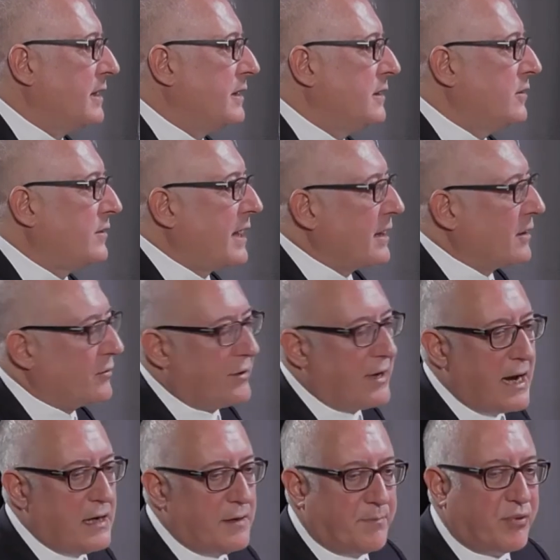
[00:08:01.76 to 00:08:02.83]
You can
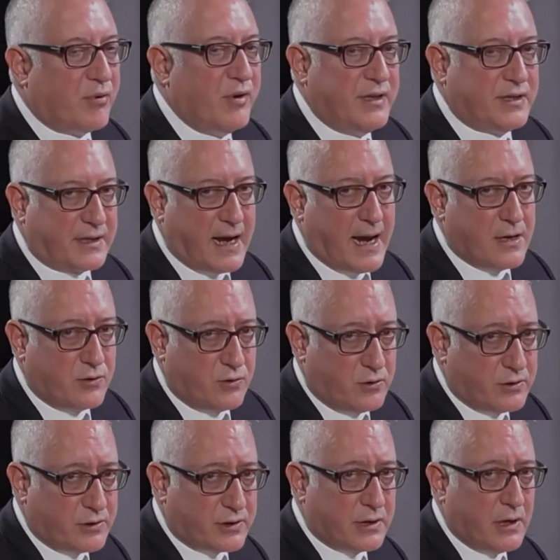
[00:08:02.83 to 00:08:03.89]
create
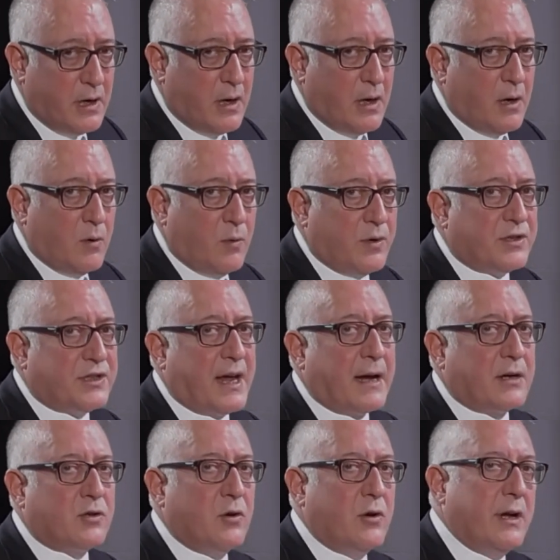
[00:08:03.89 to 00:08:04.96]
pre-schedules, which
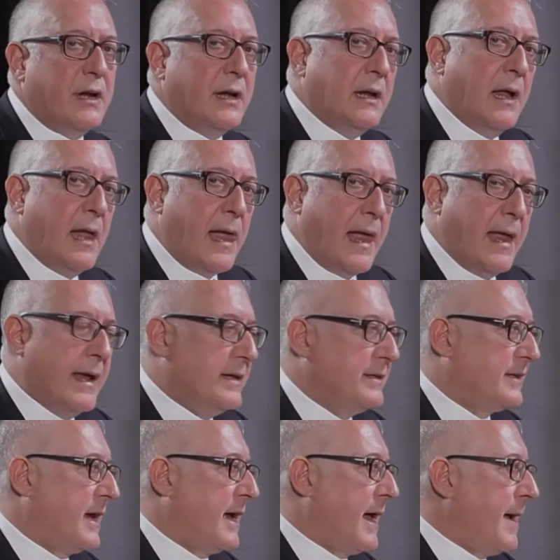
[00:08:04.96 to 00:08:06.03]
actually
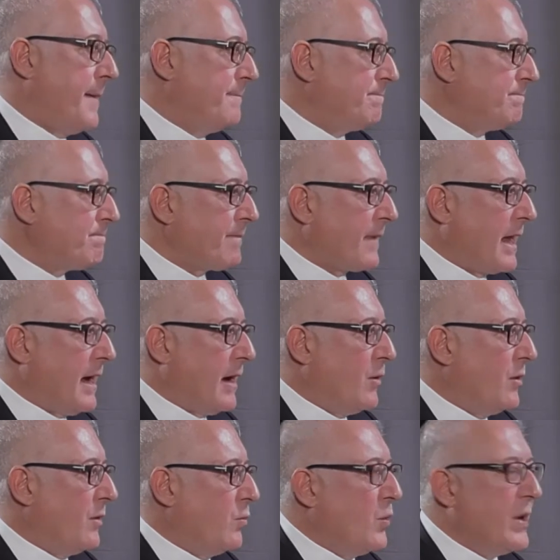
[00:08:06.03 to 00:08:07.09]
is our
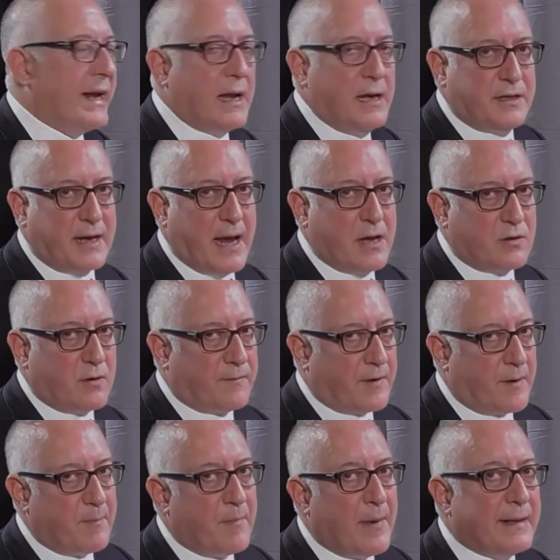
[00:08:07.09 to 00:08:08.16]
weekly schedule
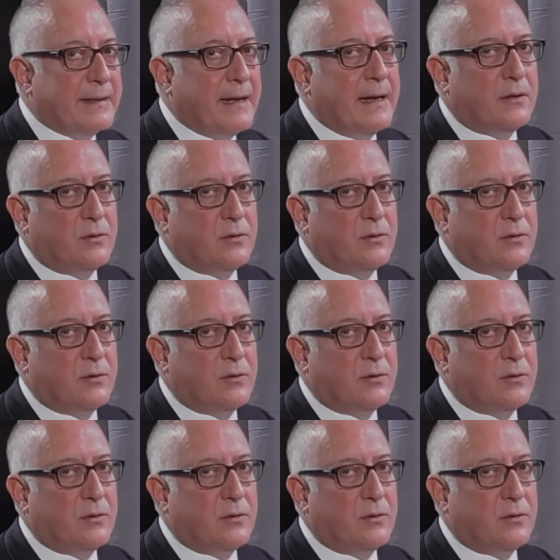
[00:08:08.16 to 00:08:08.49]
from Monday to